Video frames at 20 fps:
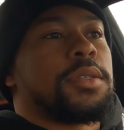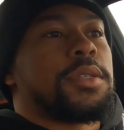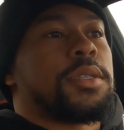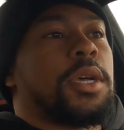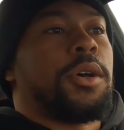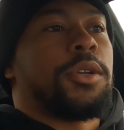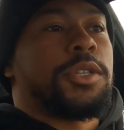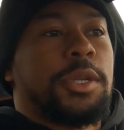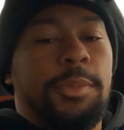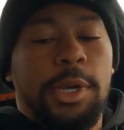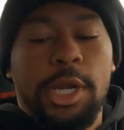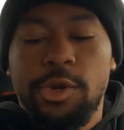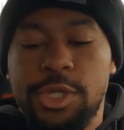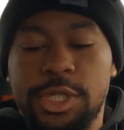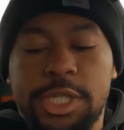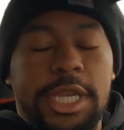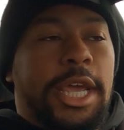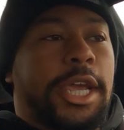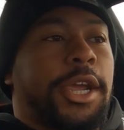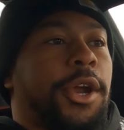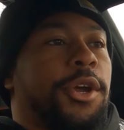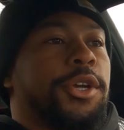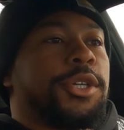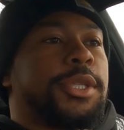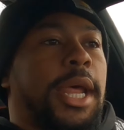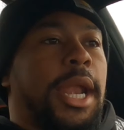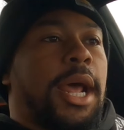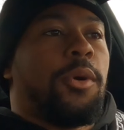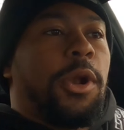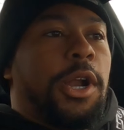So some new stickers
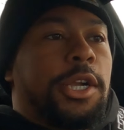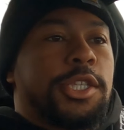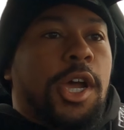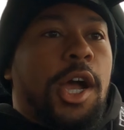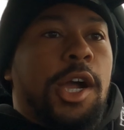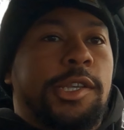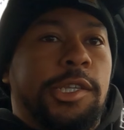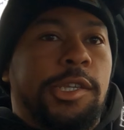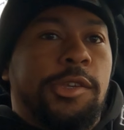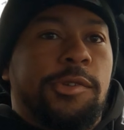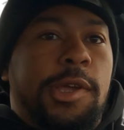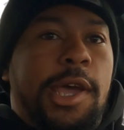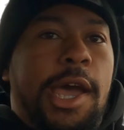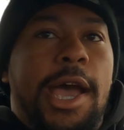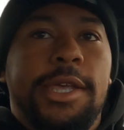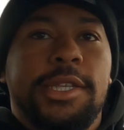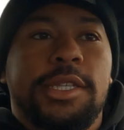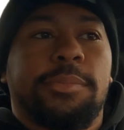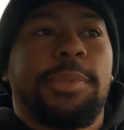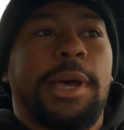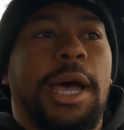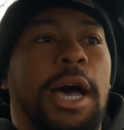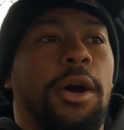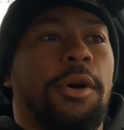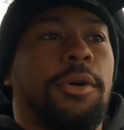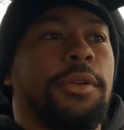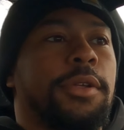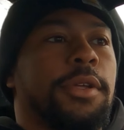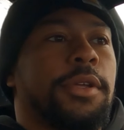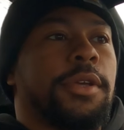that I want to talk to you guys about.